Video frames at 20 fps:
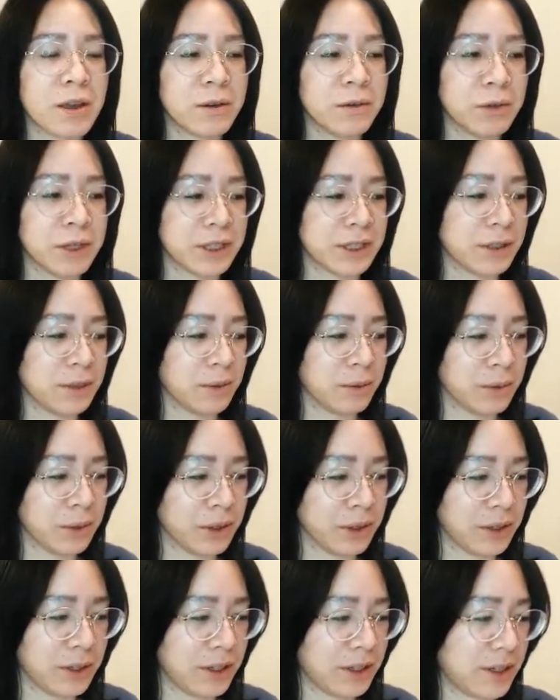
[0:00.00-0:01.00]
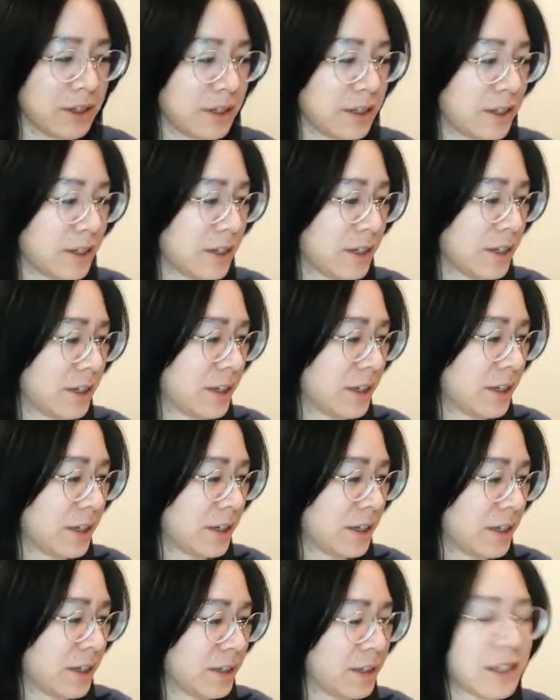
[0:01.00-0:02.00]
what's the word?
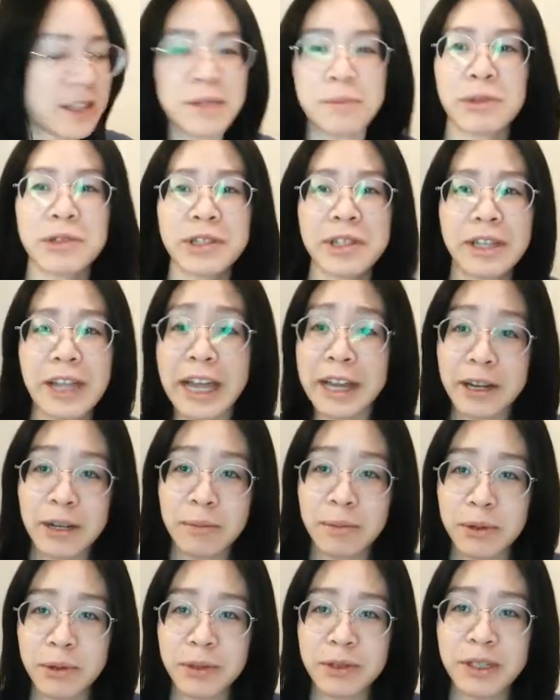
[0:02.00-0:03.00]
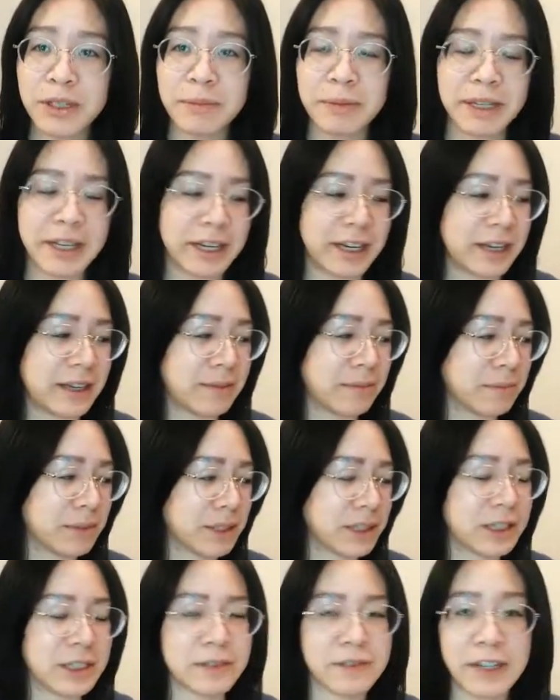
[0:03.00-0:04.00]
Not the most likable in the beginning,
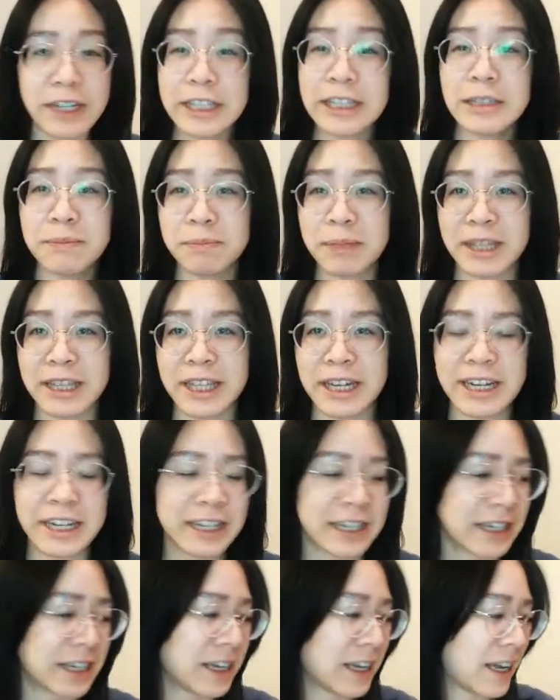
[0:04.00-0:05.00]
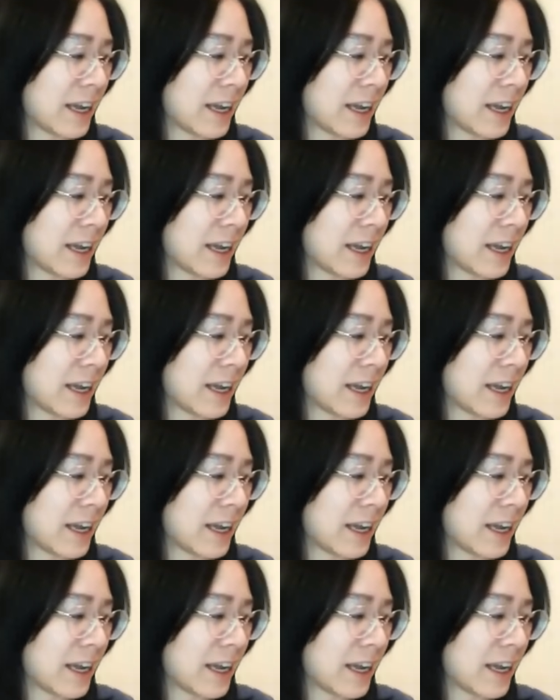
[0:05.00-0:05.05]
but she's very sympathetic.